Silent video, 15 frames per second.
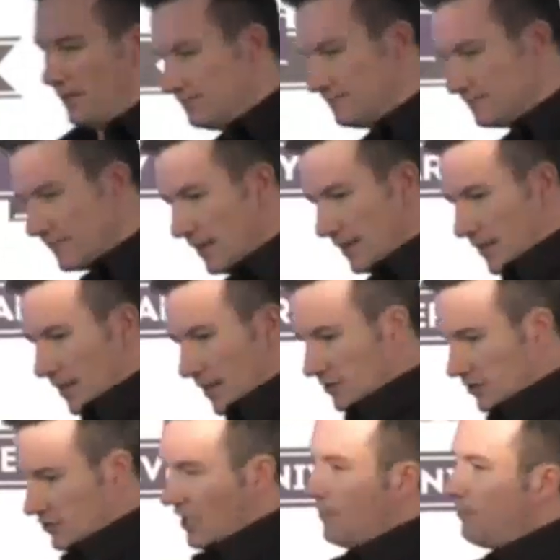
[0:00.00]
it.
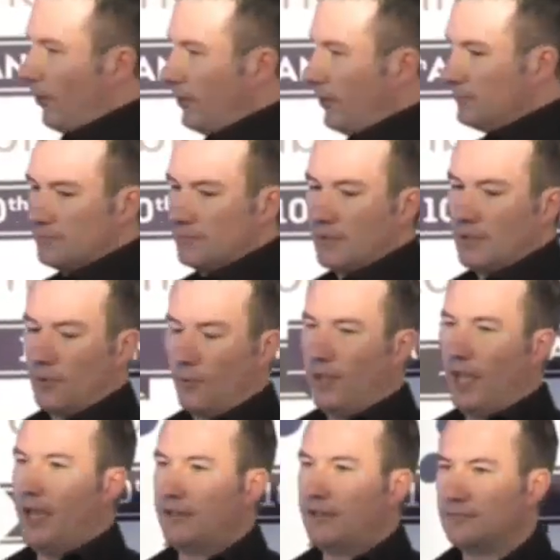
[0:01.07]
To SharePoint,
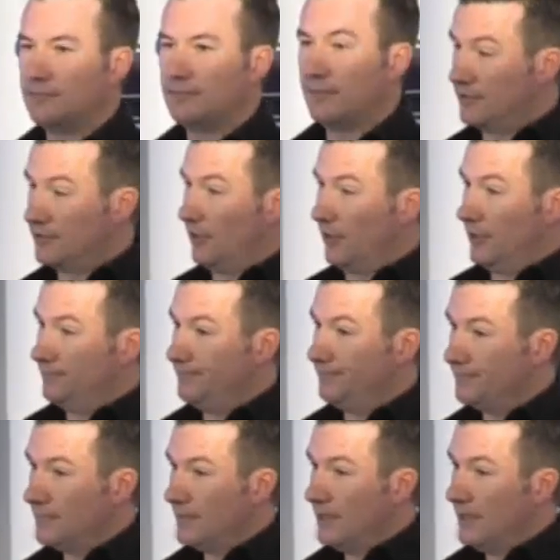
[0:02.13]
we add Azure.
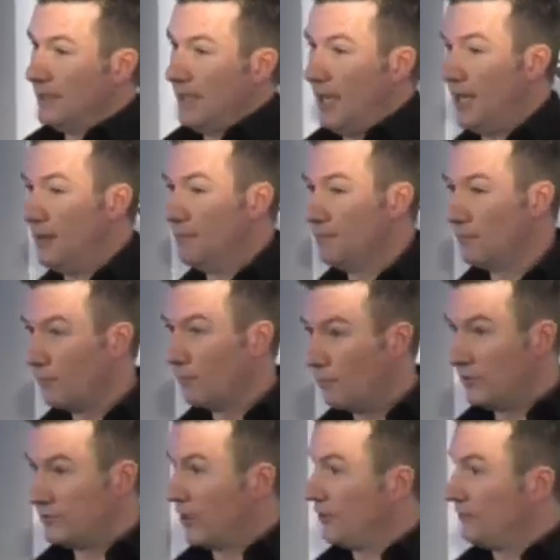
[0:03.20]

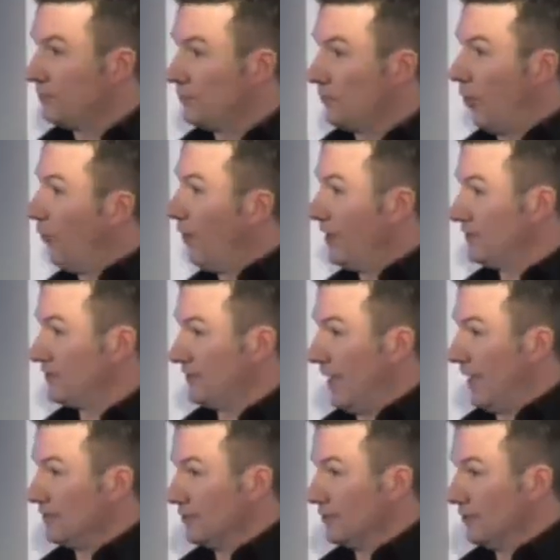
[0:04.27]
We don't always
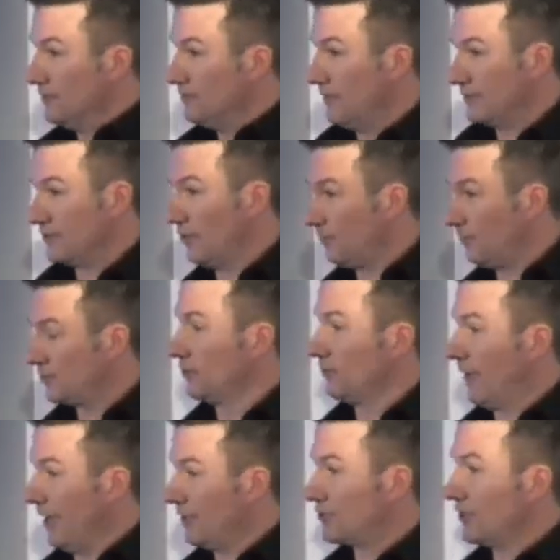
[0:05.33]
add Azure. That's an
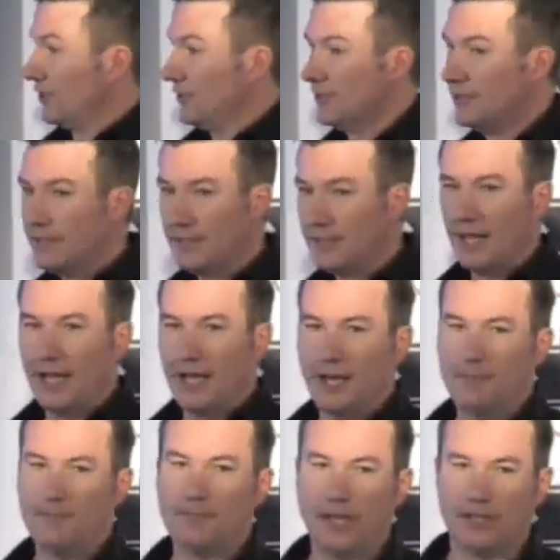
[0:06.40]
optional extra.
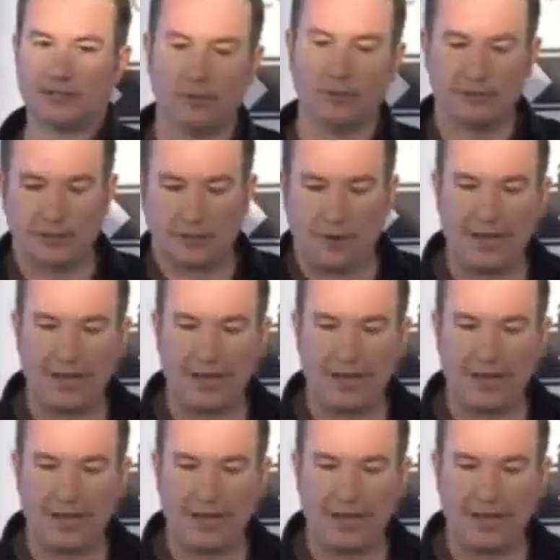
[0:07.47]
Azuras are